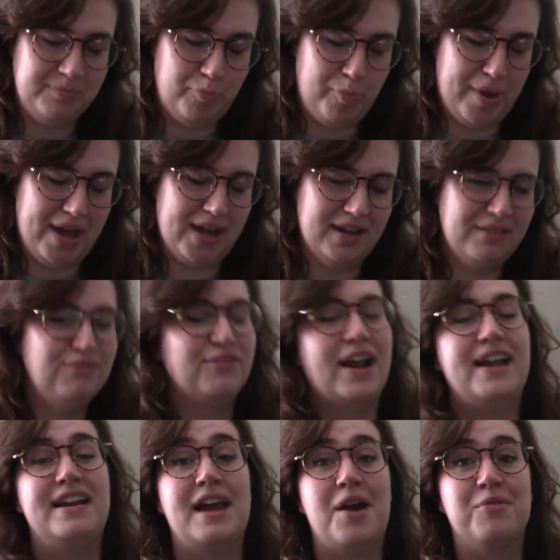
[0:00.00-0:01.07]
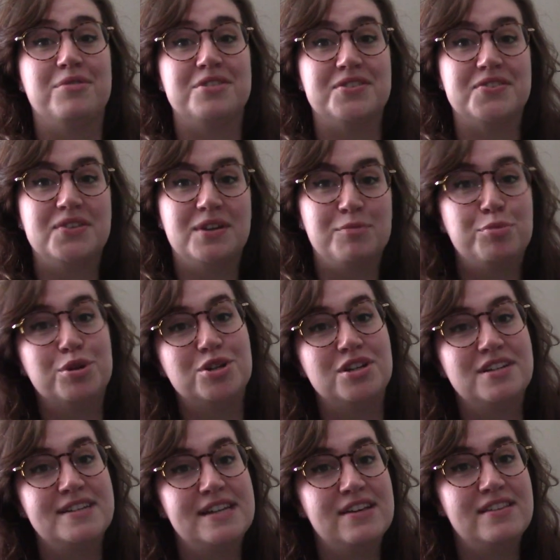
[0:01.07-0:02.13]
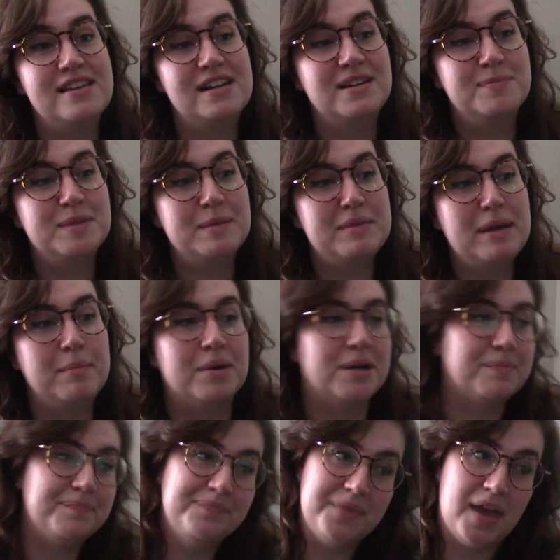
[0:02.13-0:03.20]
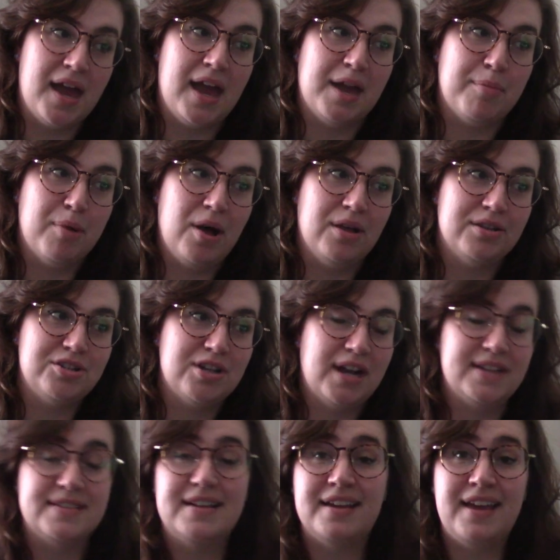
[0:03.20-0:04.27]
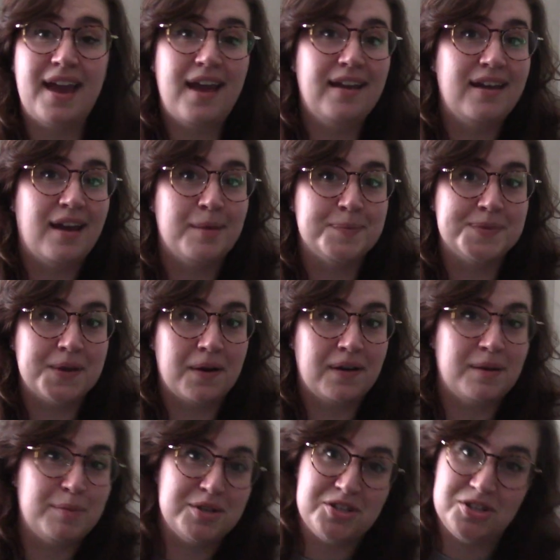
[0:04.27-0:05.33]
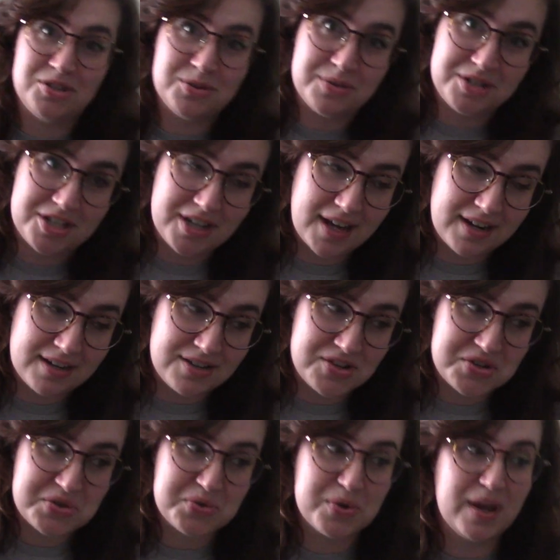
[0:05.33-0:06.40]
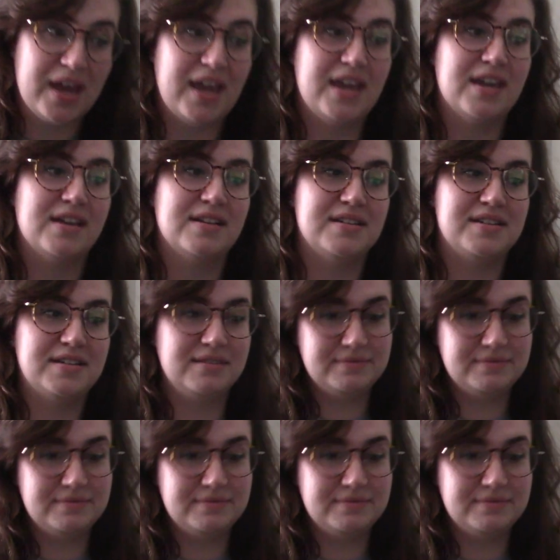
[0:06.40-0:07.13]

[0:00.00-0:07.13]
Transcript: but right now we're just gonna push it till the end of September. I apologize again, I'm sorry, but you do what you gotta do, and